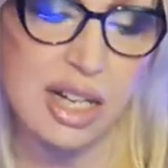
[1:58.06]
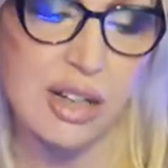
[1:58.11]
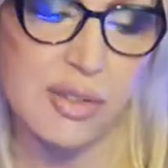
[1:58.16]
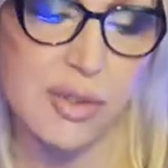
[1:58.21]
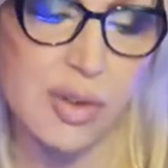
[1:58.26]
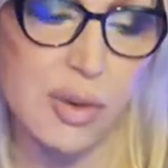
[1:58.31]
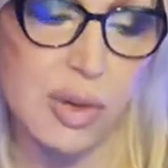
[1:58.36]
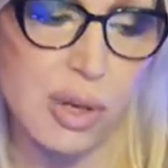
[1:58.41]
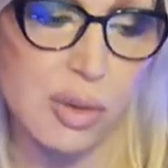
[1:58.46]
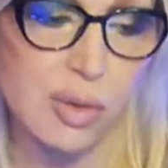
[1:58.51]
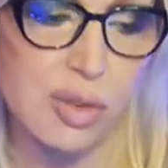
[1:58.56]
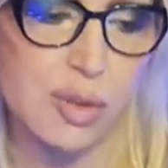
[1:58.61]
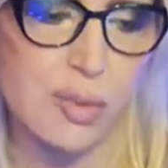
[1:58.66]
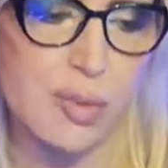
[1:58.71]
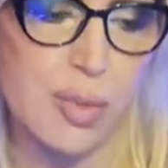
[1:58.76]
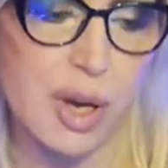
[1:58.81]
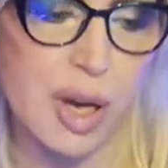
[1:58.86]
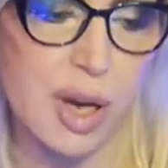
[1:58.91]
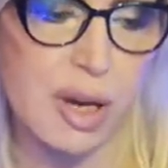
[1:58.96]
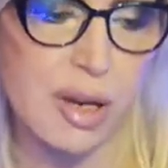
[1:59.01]
if you hold the
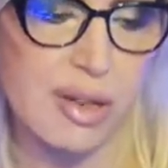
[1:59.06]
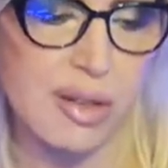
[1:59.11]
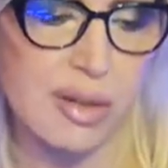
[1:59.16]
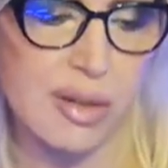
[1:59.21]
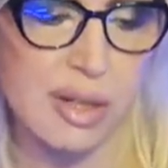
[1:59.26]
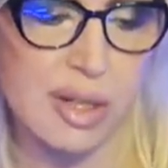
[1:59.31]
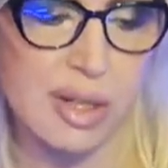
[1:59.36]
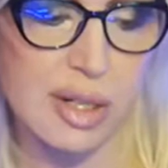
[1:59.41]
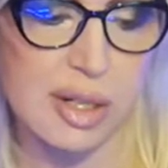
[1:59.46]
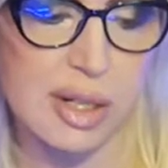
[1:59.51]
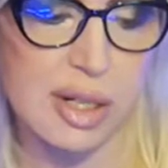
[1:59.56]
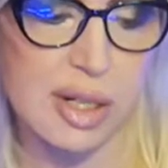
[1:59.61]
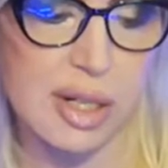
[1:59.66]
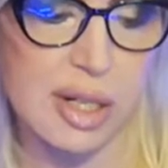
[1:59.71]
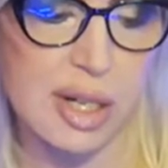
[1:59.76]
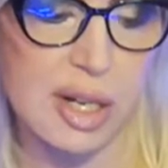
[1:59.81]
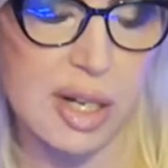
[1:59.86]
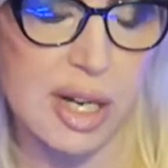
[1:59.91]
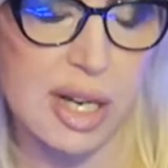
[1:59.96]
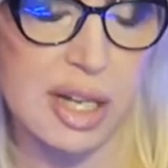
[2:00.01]
bow
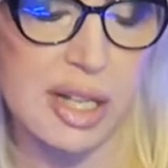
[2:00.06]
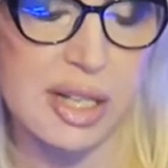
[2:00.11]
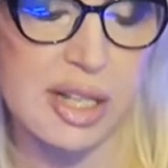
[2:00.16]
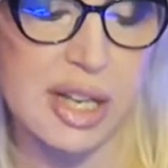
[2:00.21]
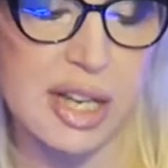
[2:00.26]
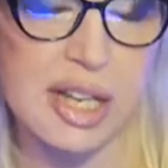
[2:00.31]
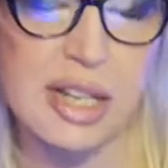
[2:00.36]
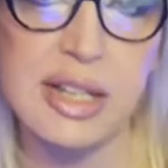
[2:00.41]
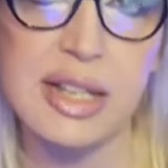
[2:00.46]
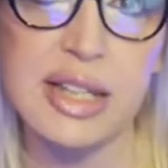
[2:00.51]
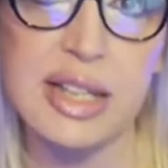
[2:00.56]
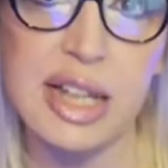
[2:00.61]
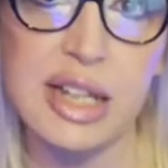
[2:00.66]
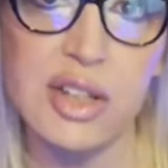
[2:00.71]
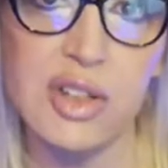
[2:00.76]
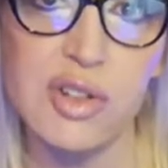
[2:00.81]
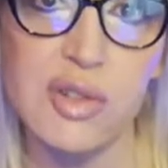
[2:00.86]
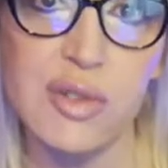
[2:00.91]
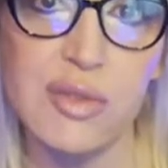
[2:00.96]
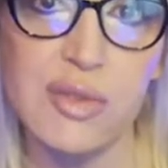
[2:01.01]
at its
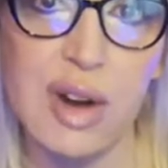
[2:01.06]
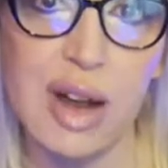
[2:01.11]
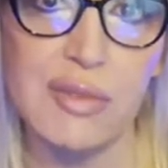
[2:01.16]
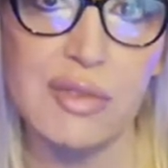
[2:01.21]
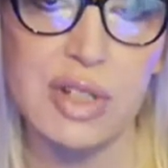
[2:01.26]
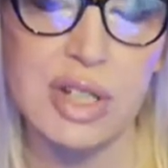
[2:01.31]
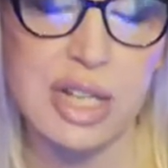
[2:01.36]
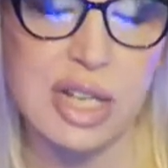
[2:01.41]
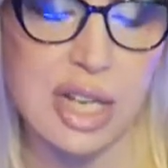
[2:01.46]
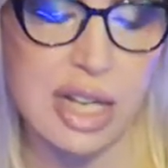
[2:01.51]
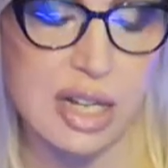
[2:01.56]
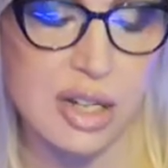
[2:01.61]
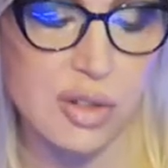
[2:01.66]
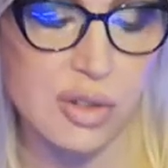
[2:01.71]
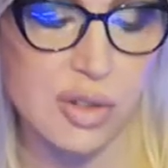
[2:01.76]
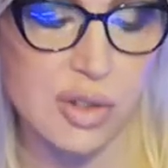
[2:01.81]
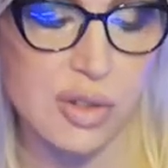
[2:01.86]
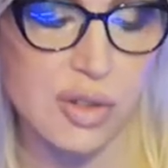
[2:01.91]
centre of gravity,